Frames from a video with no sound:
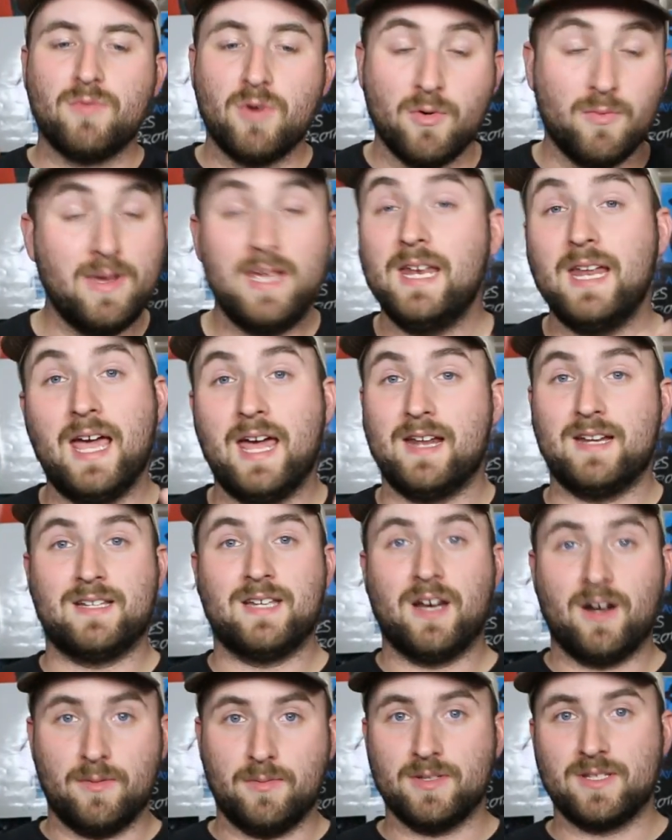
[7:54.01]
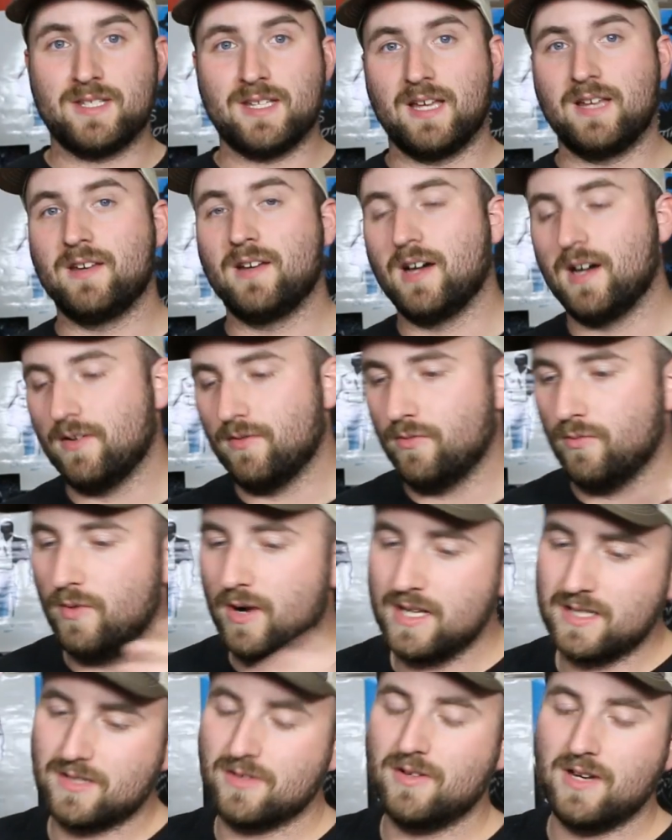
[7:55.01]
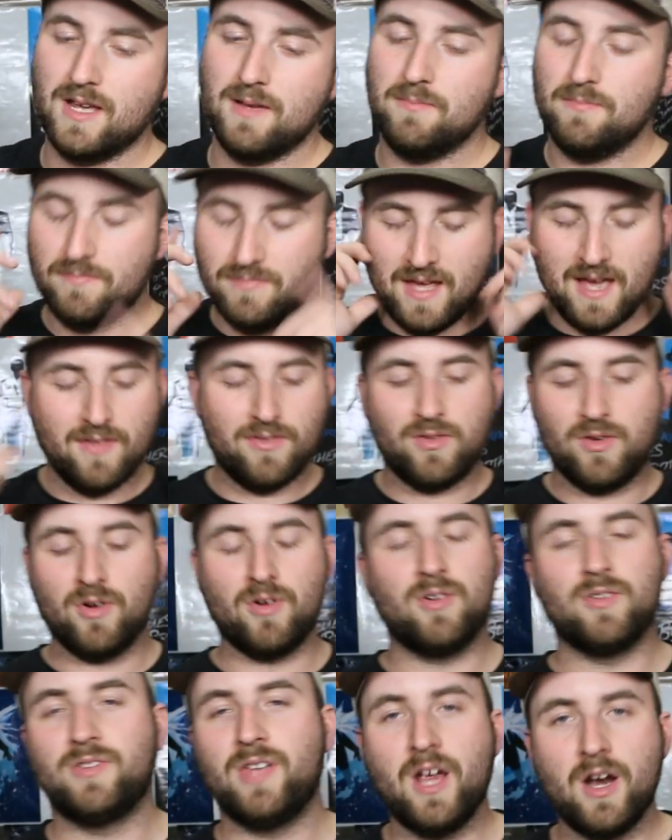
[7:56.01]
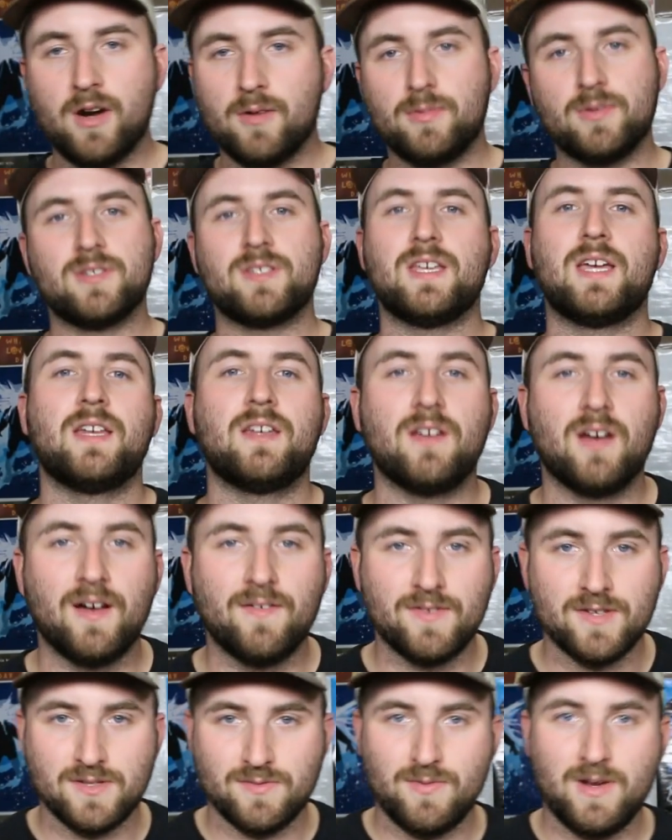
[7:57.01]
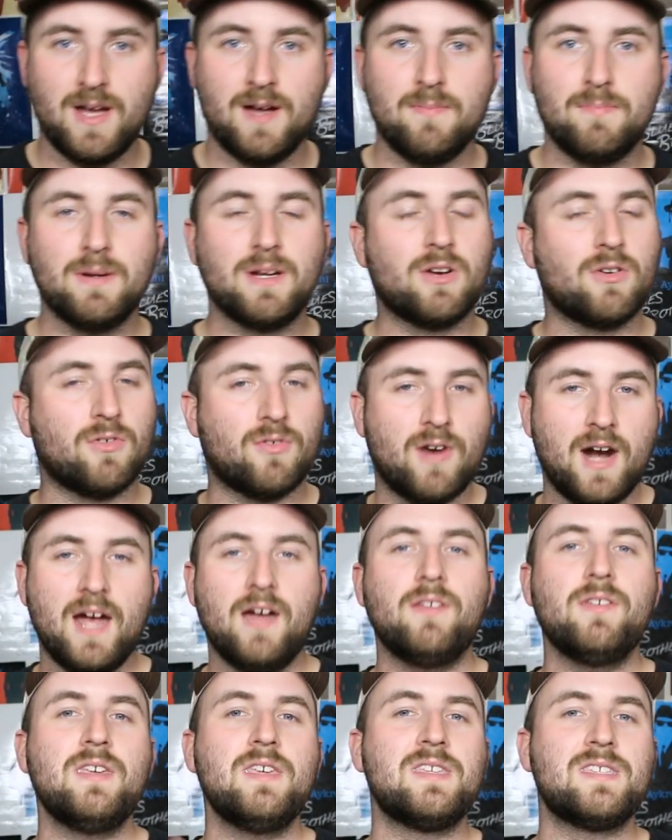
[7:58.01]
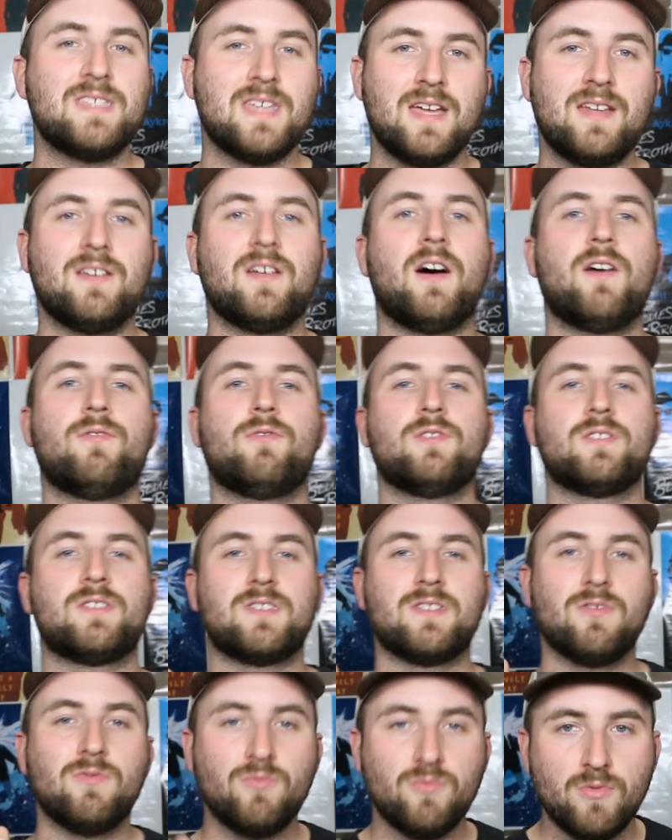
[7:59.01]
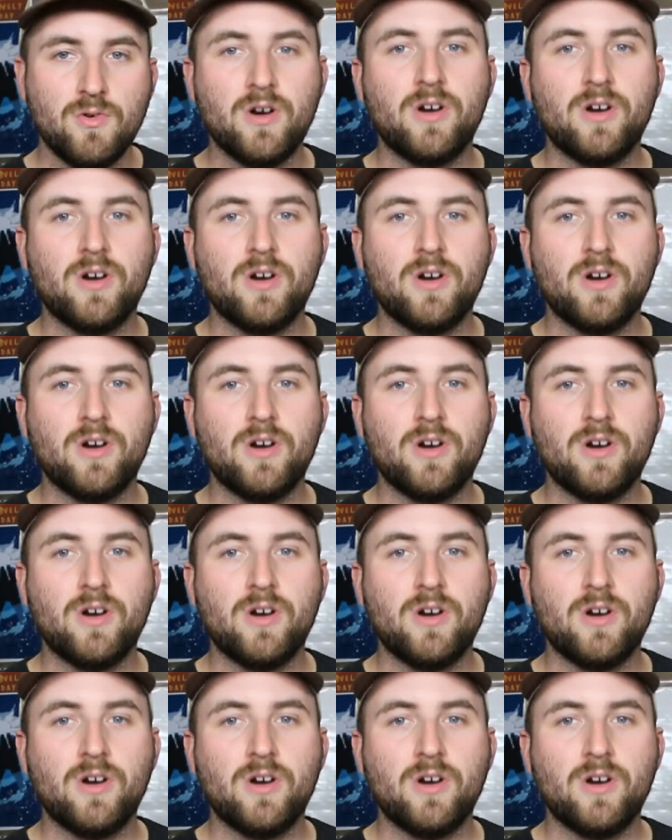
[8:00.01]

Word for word: Rowena had a terrible send-off. What's her name? Death Girl, terrible send-off as well. But Crowley's send-off was the